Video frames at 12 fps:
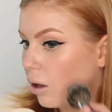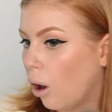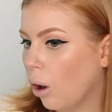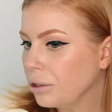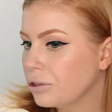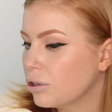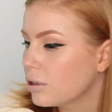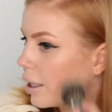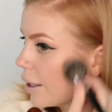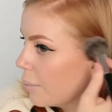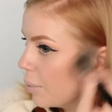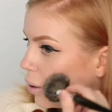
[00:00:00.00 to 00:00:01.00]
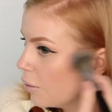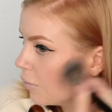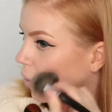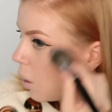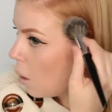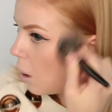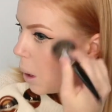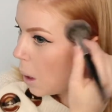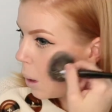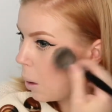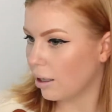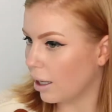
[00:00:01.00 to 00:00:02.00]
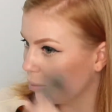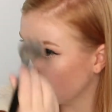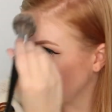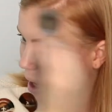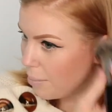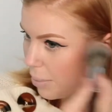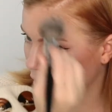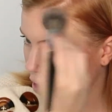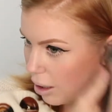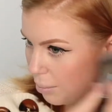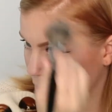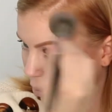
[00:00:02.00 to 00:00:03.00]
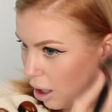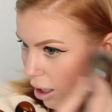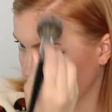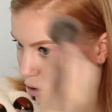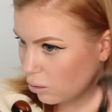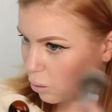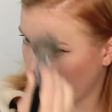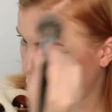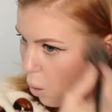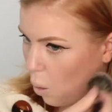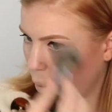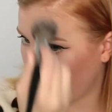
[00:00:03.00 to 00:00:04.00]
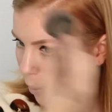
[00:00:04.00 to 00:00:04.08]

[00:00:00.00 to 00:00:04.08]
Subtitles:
Oh, it's just like beautiful. And with that berry blush, ooh,